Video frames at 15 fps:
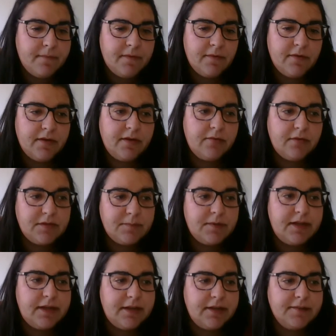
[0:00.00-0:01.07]
Okay, to
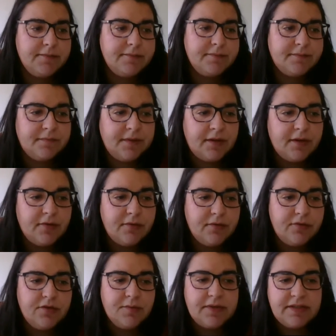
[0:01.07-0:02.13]
explain how to
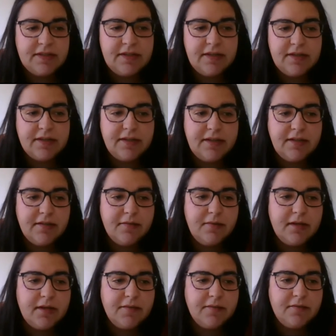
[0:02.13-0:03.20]
use machine learning, we
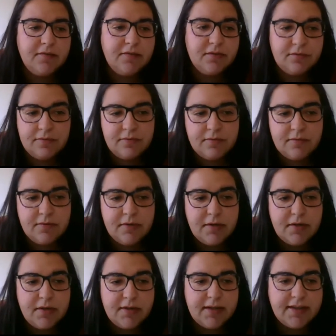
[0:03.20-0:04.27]
have to choose
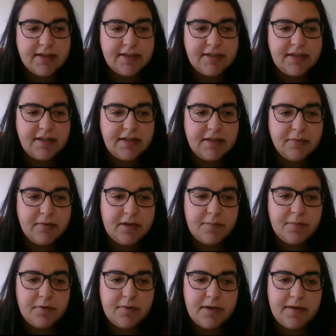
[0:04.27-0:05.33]
data set that were
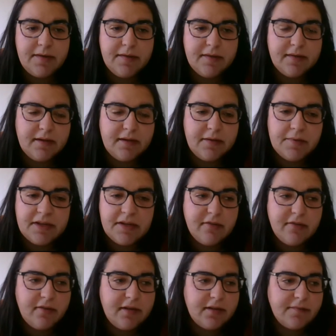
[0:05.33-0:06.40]
provided kindly by
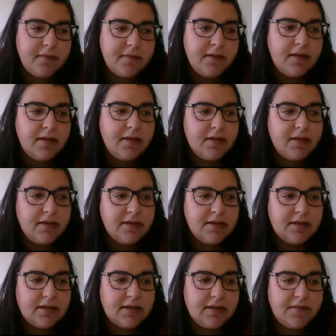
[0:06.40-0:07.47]
Nicola.
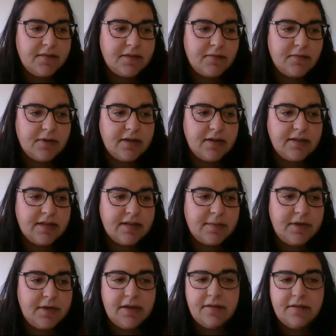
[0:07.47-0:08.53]
The first one is a
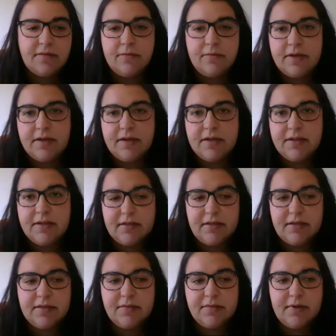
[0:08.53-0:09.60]
plate where in
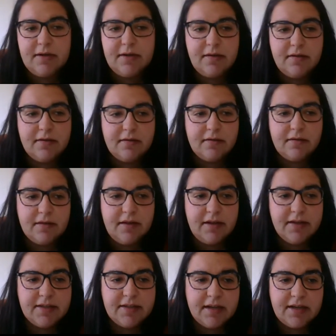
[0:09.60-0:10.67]
each well
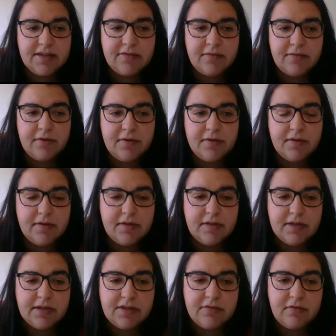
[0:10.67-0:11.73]
there is a gastroloid. Each
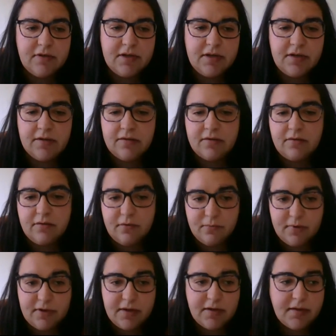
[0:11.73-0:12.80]
gastroloid or
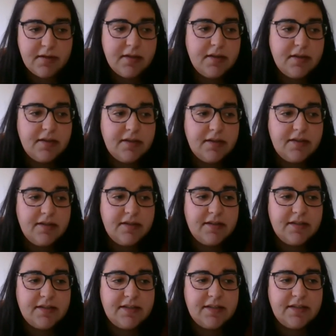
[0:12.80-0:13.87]
well in the
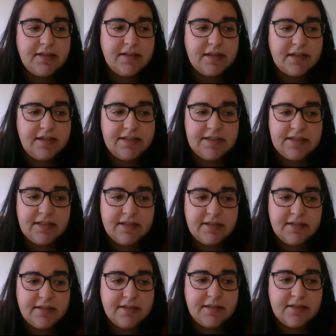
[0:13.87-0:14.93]
data set is an
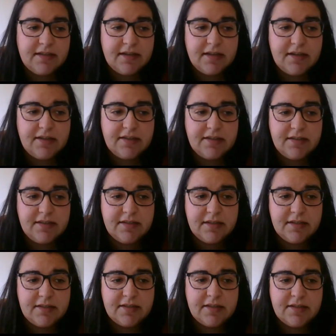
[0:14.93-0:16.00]
instance, and each
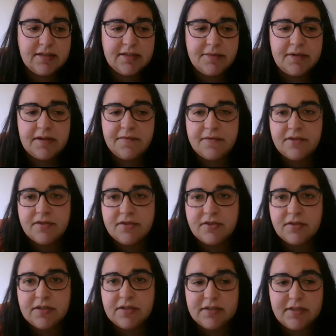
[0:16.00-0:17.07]
instance has several features
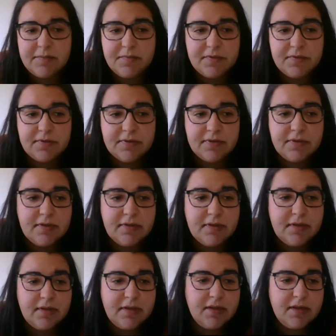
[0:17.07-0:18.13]
or descriptors.
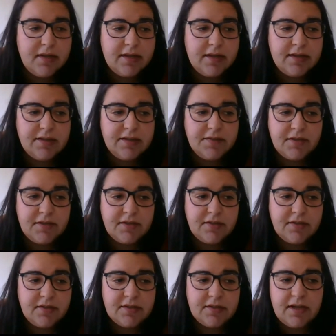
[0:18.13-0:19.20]
These
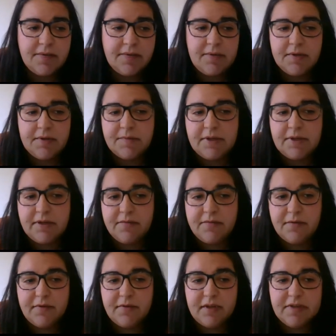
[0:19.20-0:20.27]
features have been obtained
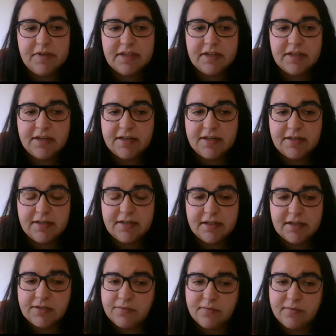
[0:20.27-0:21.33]
from the image analysis,
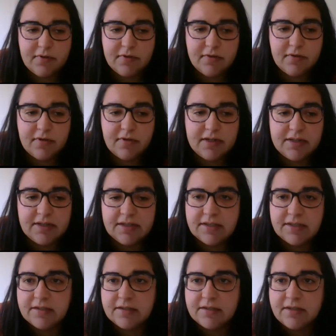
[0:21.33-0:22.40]
as Hugo has
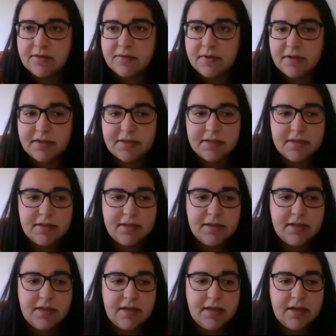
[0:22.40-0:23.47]
just shown us,
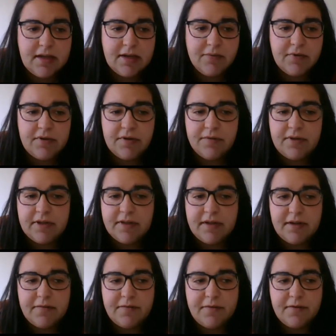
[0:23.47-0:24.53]
and we know that there
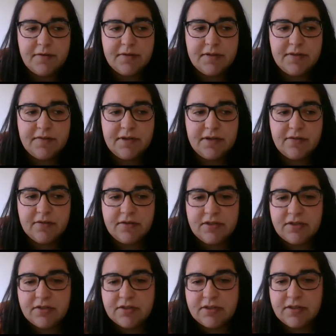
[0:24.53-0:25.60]
are 4 different
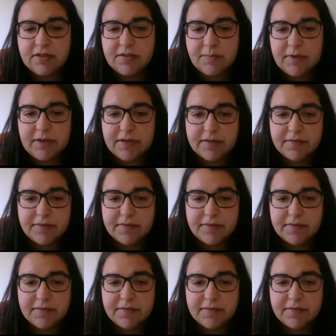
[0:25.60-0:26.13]
conditions in this plate.